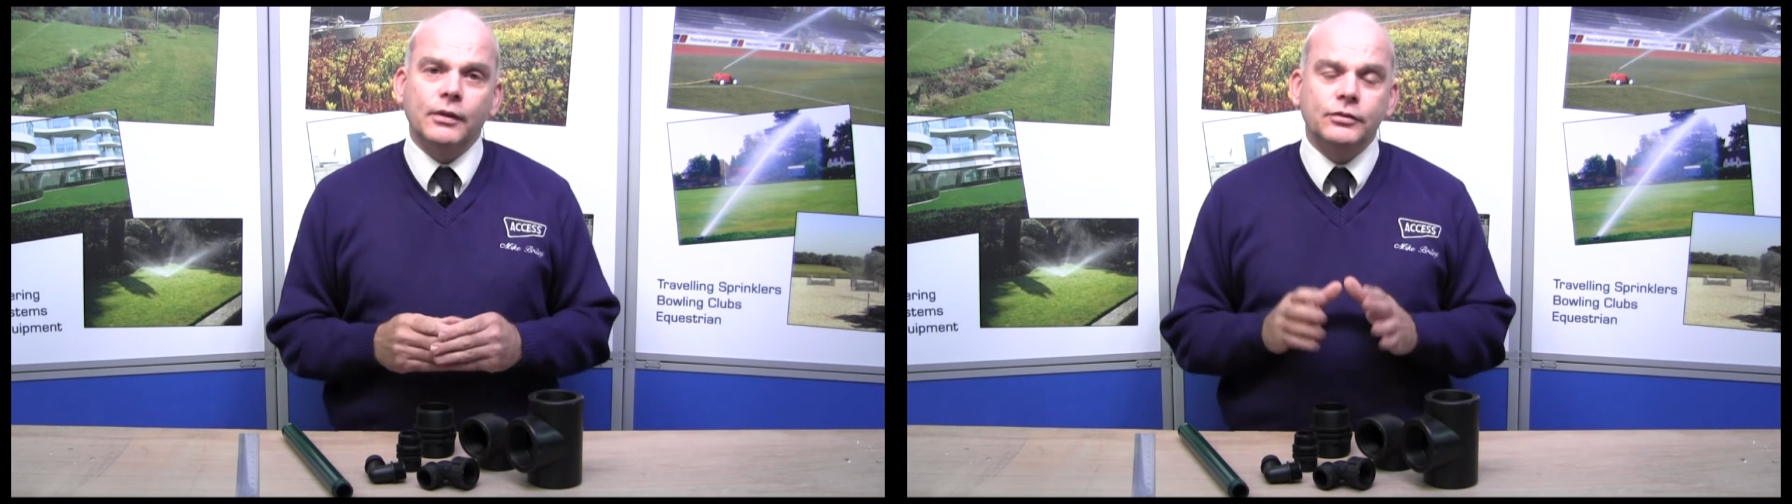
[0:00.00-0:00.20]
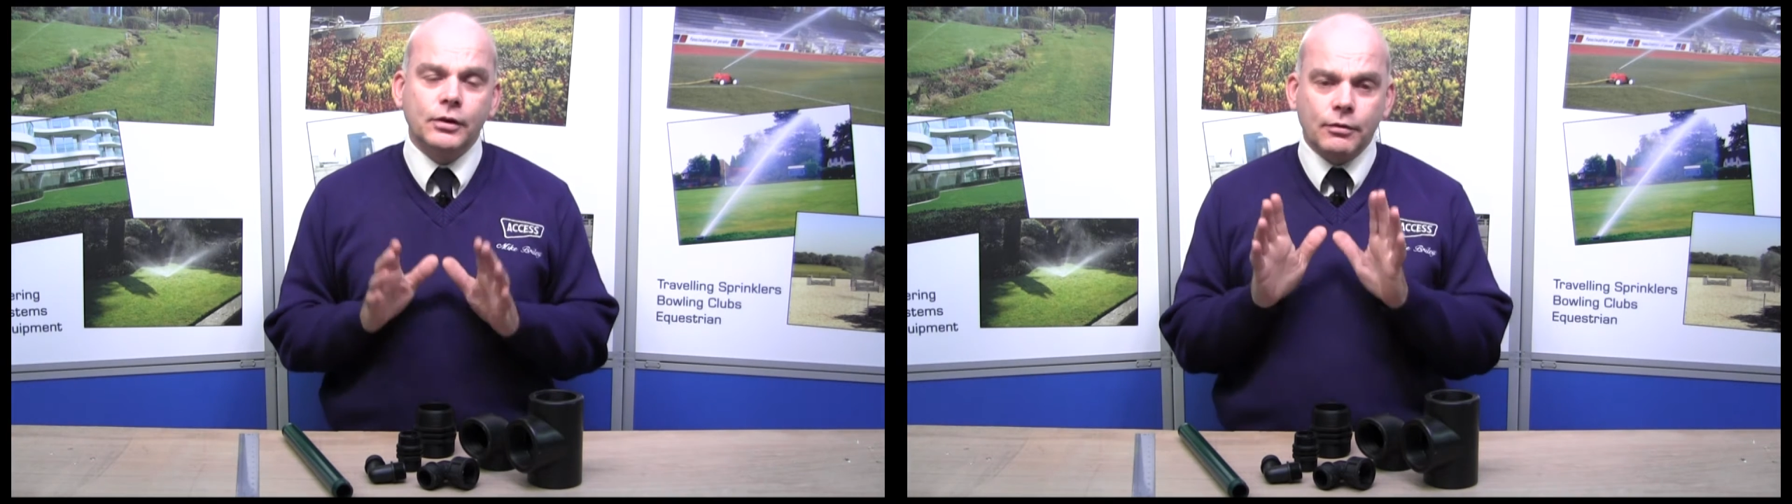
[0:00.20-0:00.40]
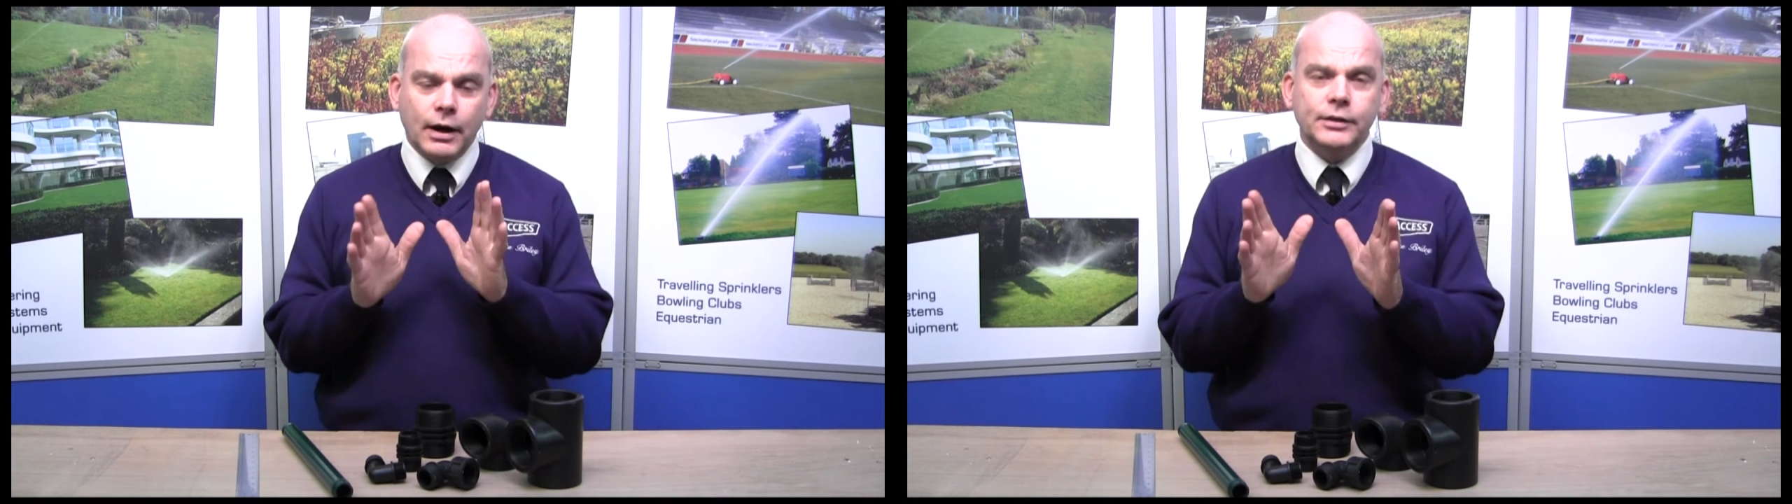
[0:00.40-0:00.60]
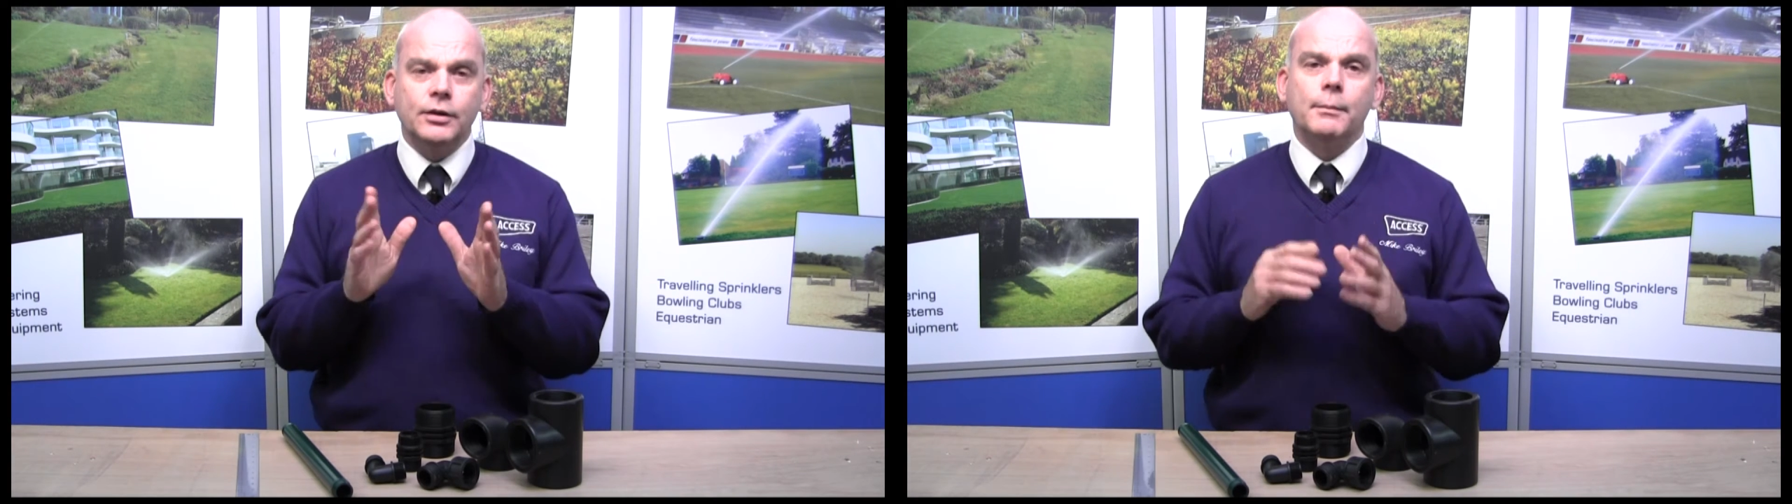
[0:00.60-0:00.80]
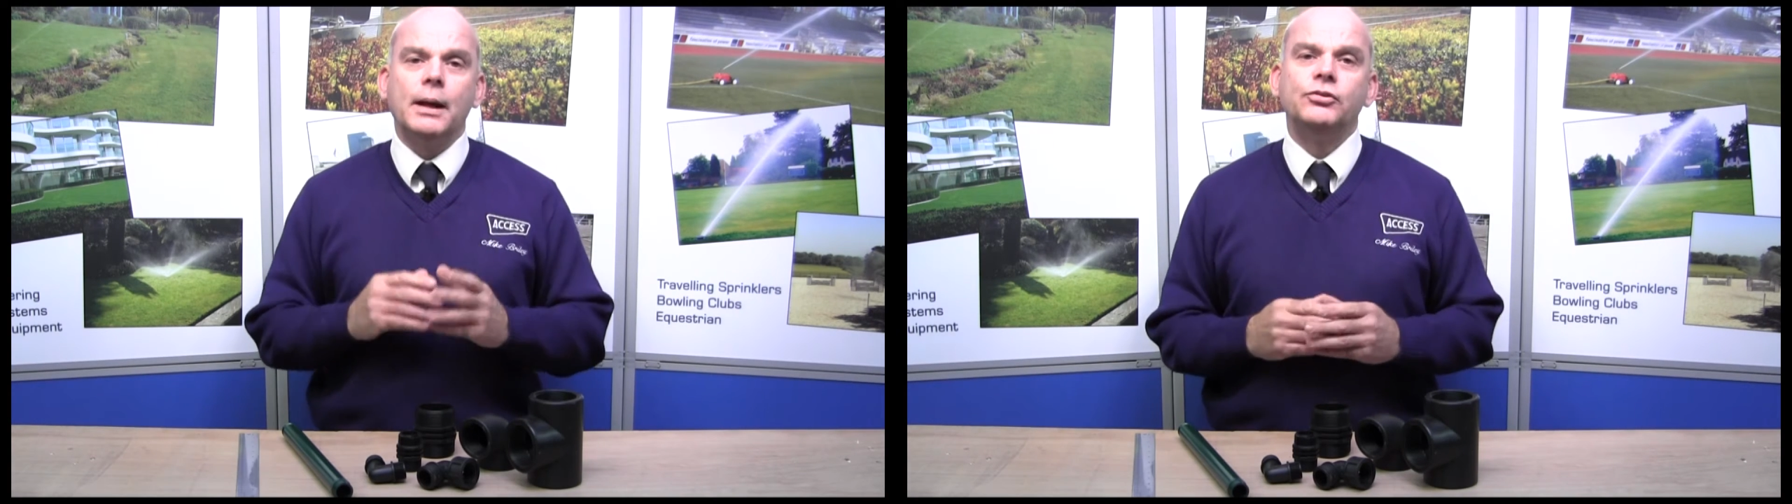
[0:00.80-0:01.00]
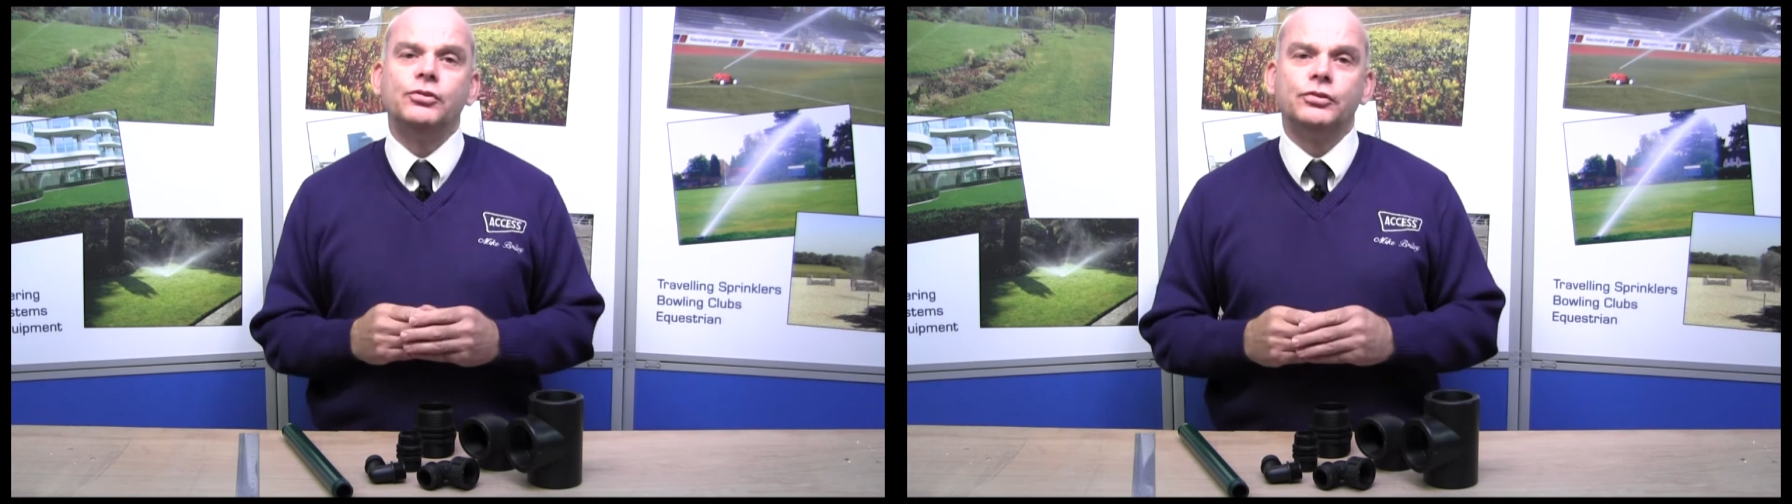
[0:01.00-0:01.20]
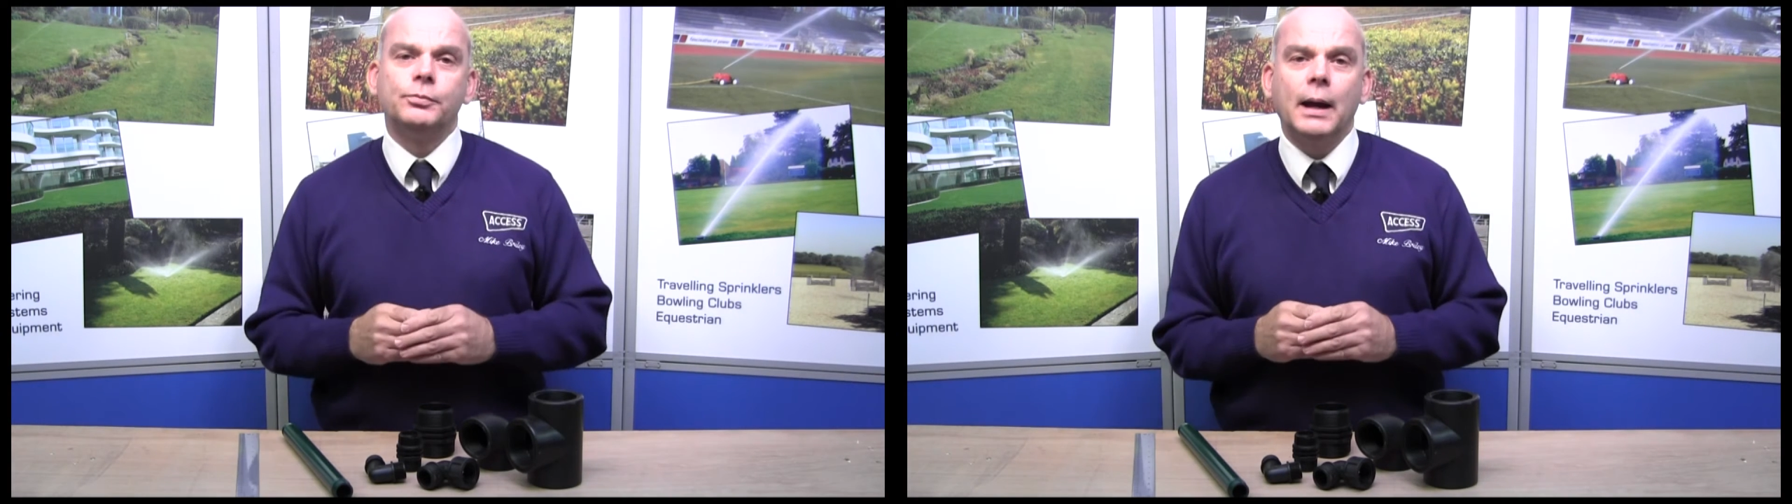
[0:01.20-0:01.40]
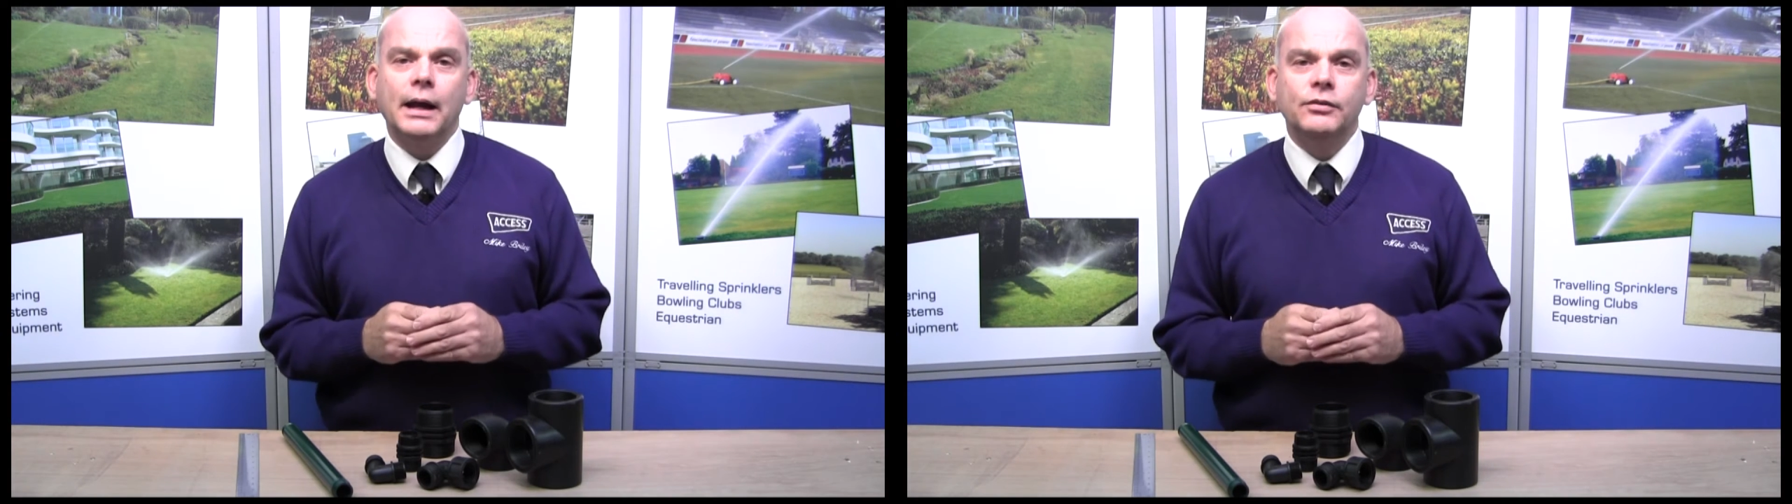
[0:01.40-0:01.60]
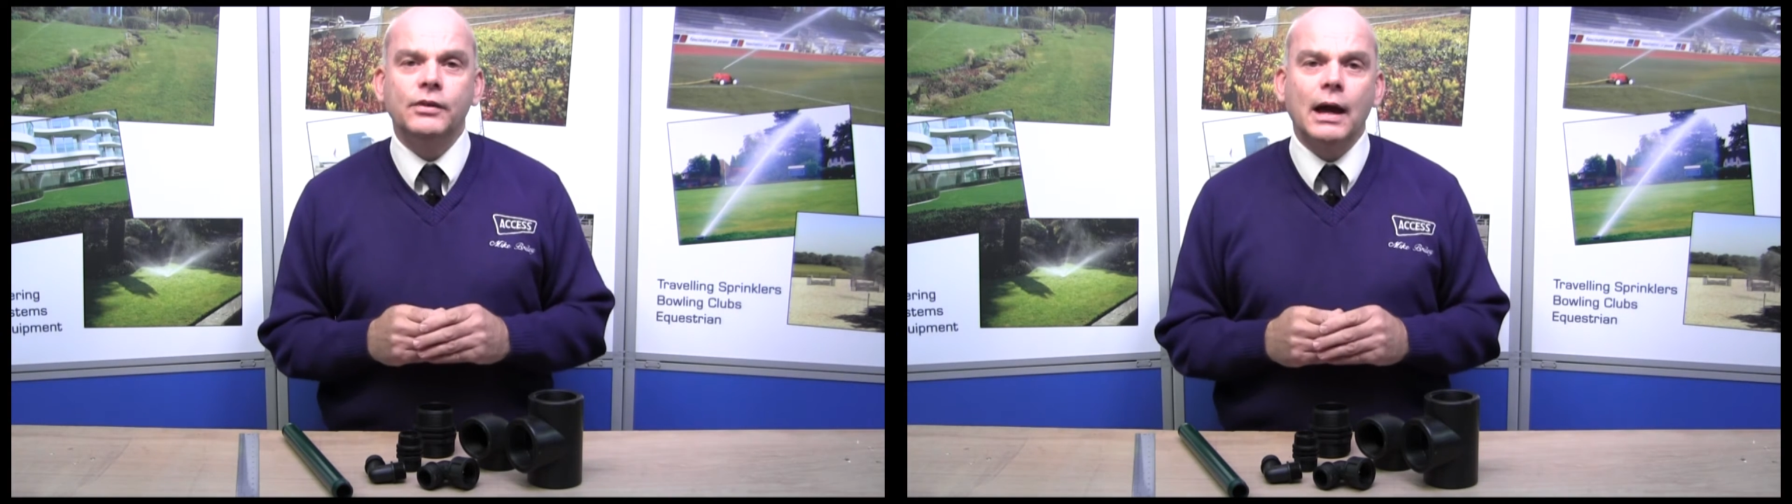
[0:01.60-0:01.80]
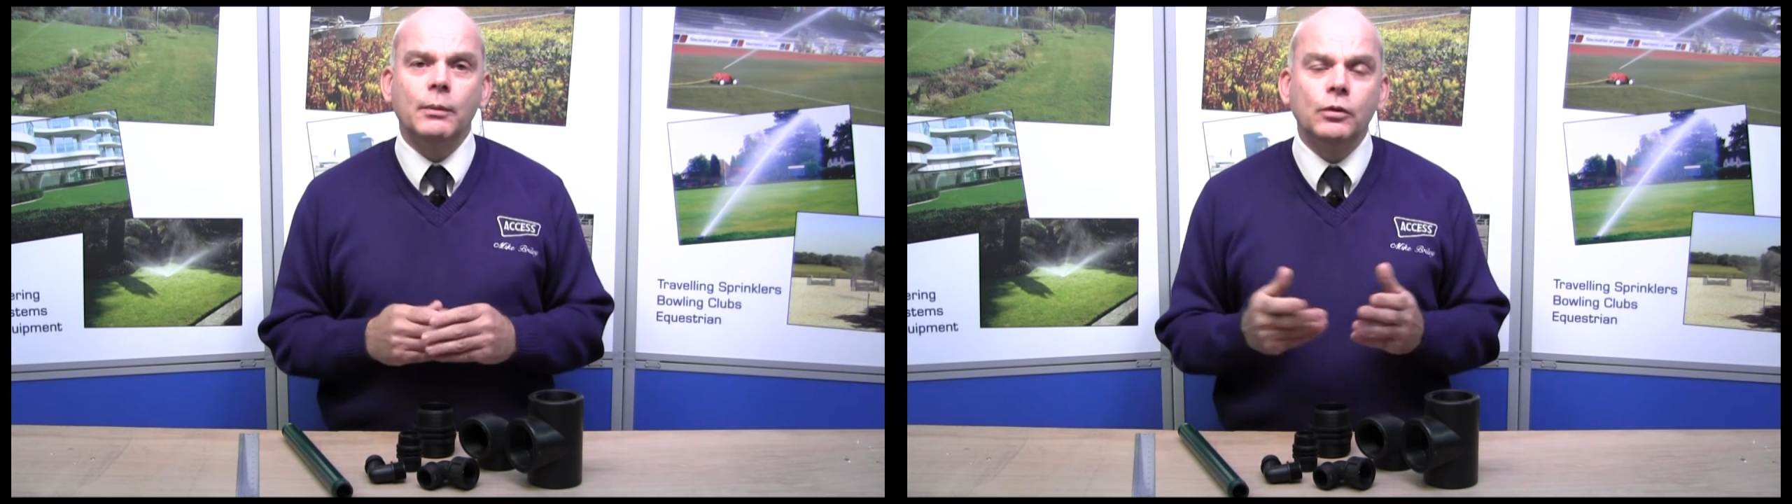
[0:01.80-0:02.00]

There's a great dimensions page there